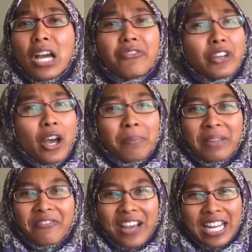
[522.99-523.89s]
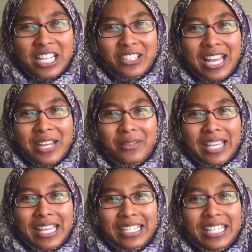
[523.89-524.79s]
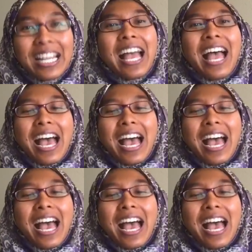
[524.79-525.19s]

of not being financially educated.